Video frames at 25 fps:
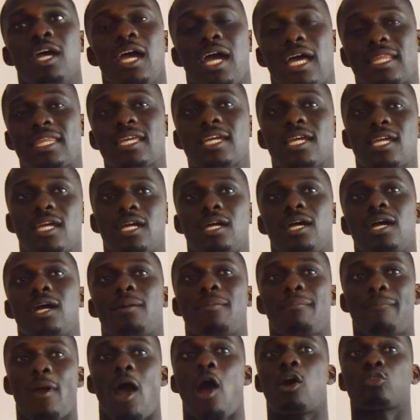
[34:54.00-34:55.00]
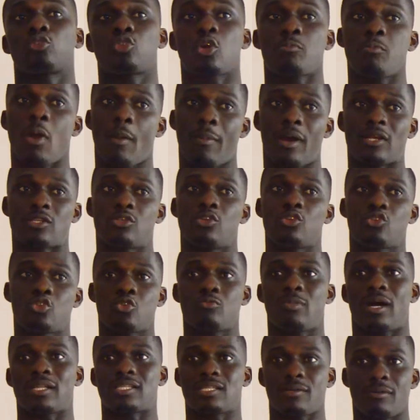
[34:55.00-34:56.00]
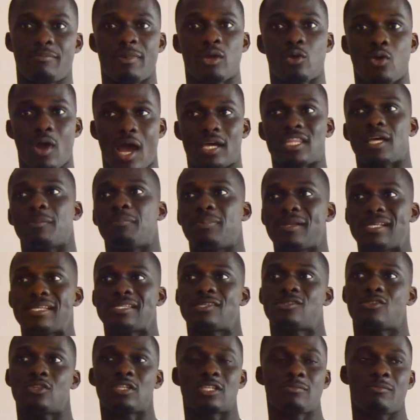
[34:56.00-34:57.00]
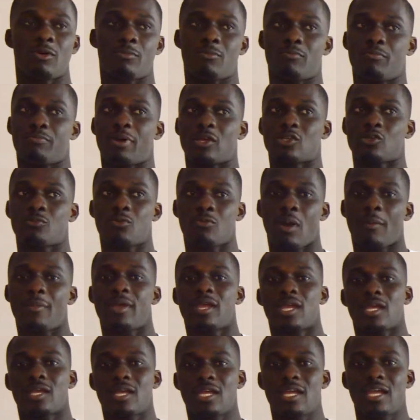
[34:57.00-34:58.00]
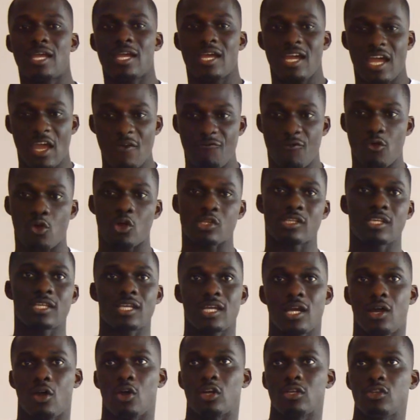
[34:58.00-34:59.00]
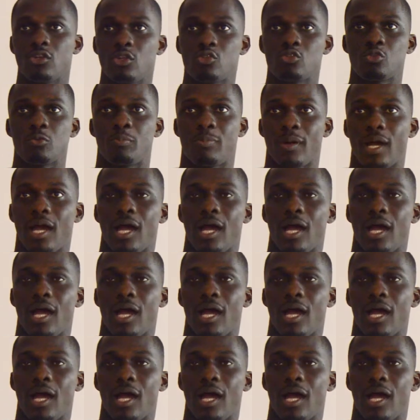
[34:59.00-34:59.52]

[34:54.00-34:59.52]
I think I'll talk more about YouTube, but make other places. But you we're focusing on YouTube.